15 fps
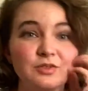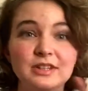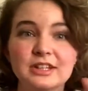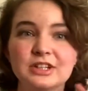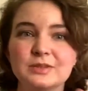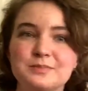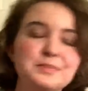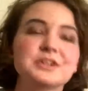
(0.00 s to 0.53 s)
really
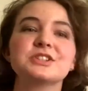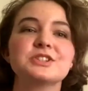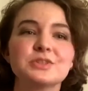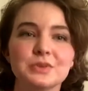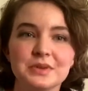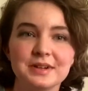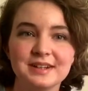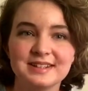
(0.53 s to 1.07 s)
good
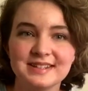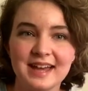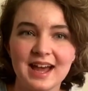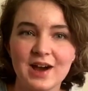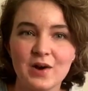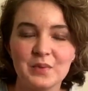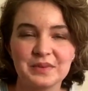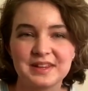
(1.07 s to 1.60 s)
bookstore in
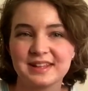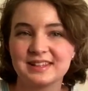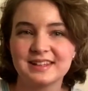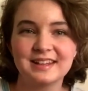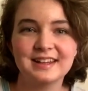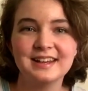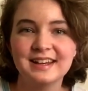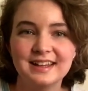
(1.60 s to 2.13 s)
town with like
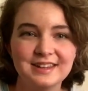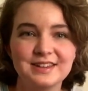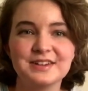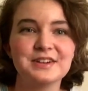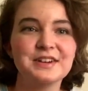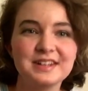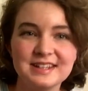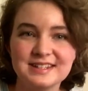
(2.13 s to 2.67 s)
the
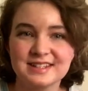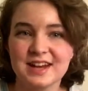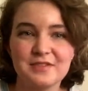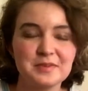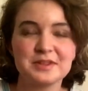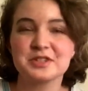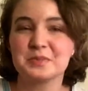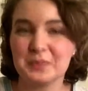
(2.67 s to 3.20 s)
nerdy stuff.
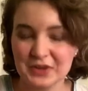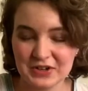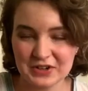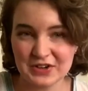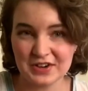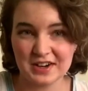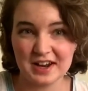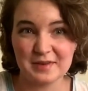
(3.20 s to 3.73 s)
I'm such a book
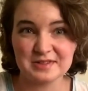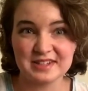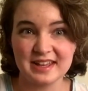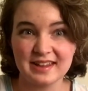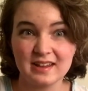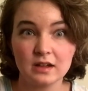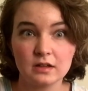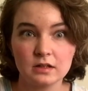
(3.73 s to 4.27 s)
nerd. And I was
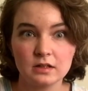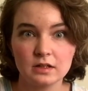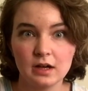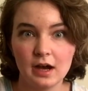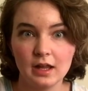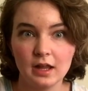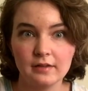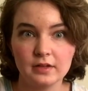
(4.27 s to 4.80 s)
like,
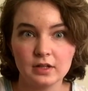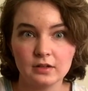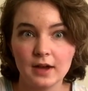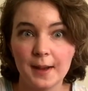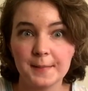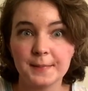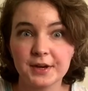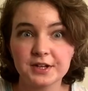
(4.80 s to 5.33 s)
I love you.
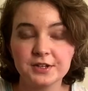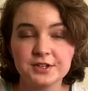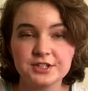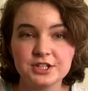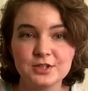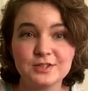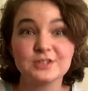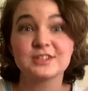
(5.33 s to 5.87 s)
I'm a book nerd
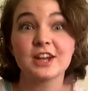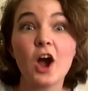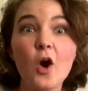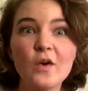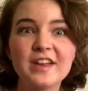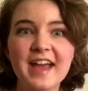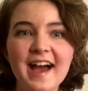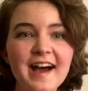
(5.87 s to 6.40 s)
too. And she's like,
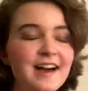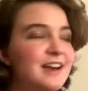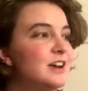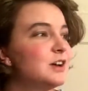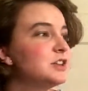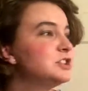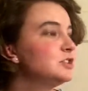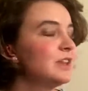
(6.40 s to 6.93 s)
oh yeah?
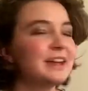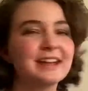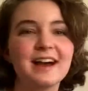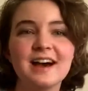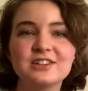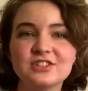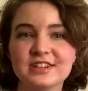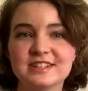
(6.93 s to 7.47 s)
Do you like
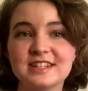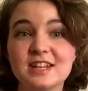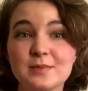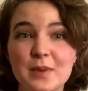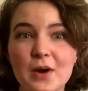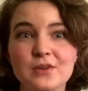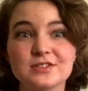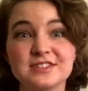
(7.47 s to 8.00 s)
City of
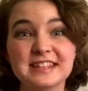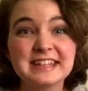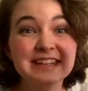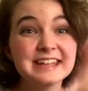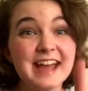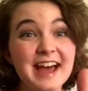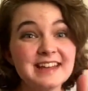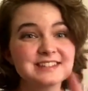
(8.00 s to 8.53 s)
Bones? Like,
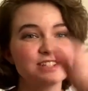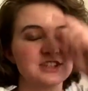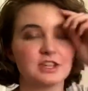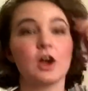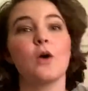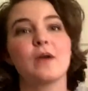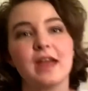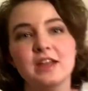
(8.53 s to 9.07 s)
yes. And she's
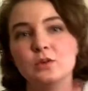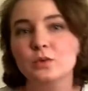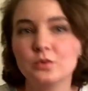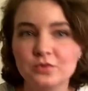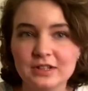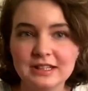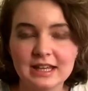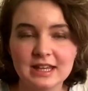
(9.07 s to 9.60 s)
like, okay, you would
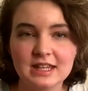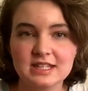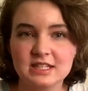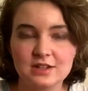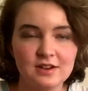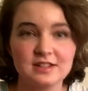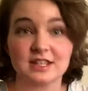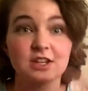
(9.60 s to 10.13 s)
really like this
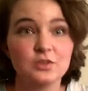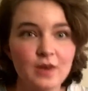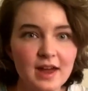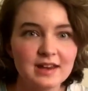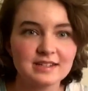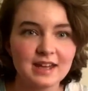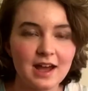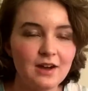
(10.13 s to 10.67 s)
series. Can you
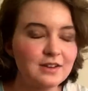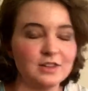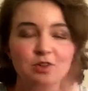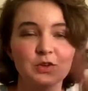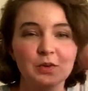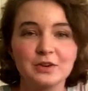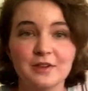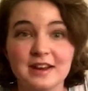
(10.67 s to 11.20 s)
write it down?
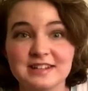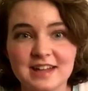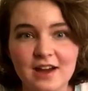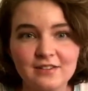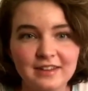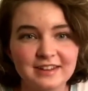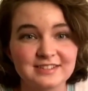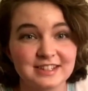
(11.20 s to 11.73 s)
You want to write it
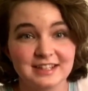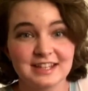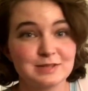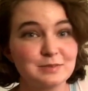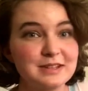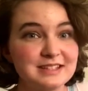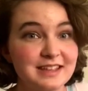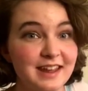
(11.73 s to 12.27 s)
down? And I was like, yes,
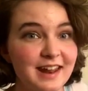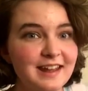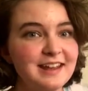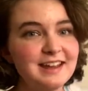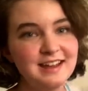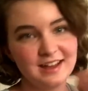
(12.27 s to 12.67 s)
please, can I?